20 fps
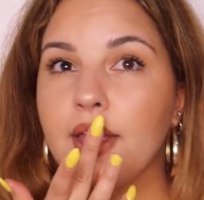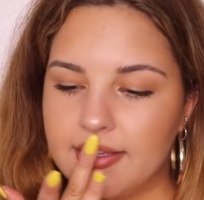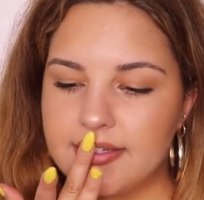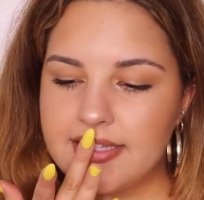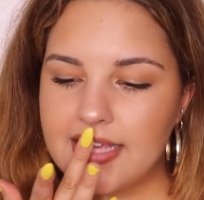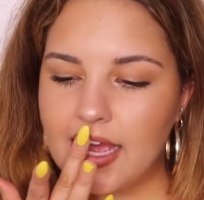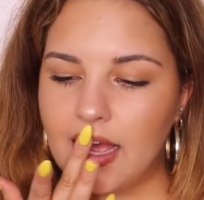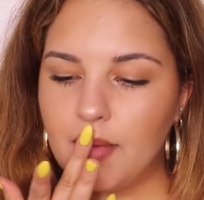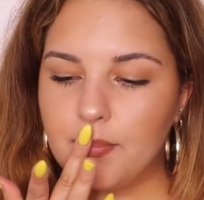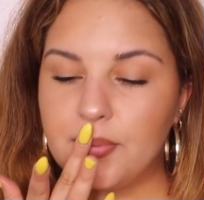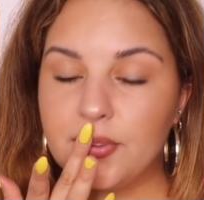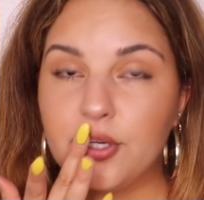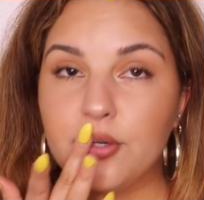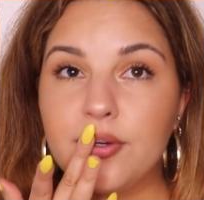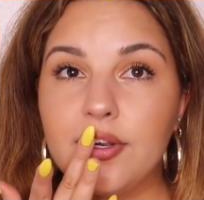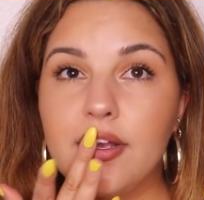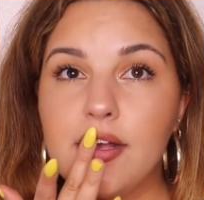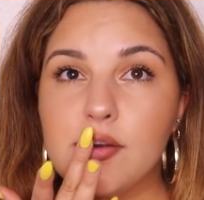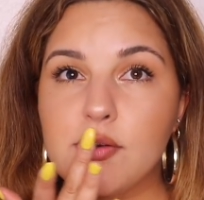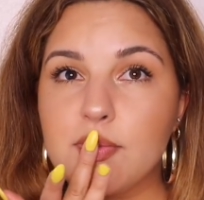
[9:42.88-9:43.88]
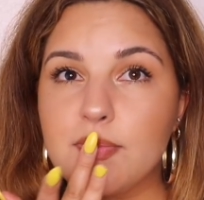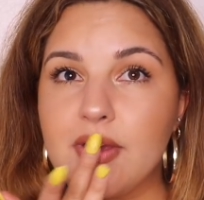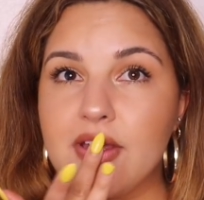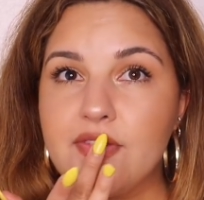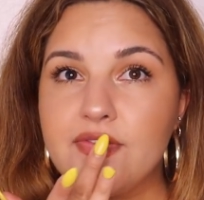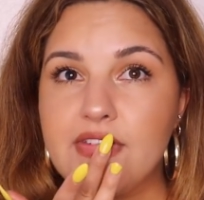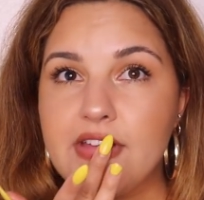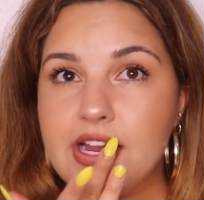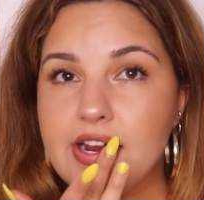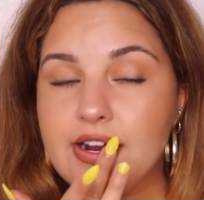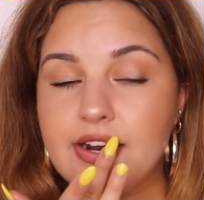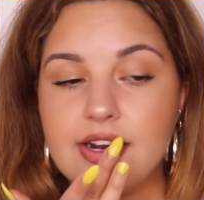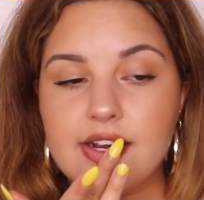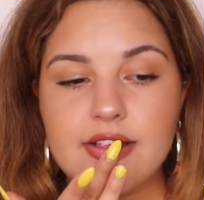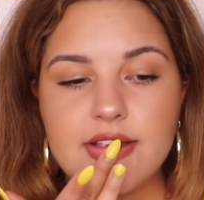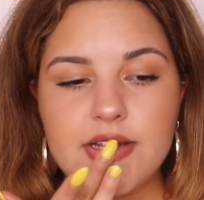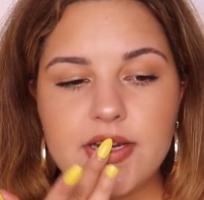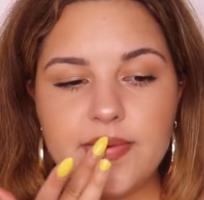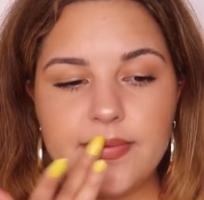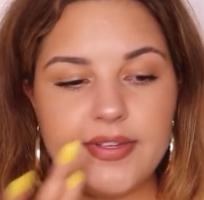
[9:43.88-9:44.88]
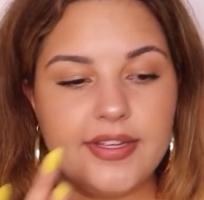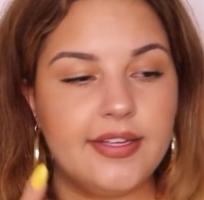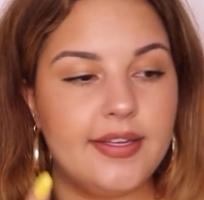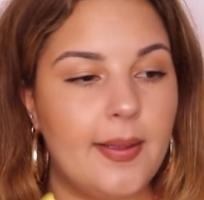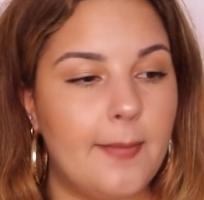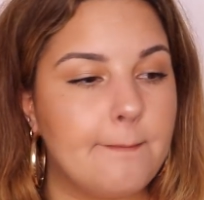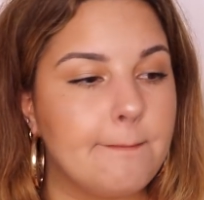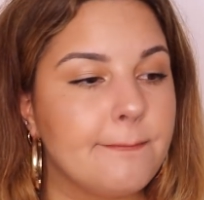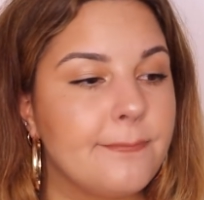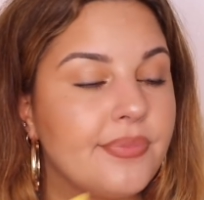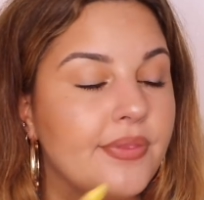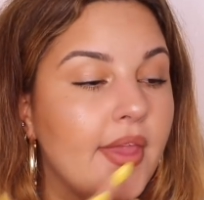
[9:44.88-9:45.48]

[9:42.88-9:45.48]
Tap it around with my finger a little bit.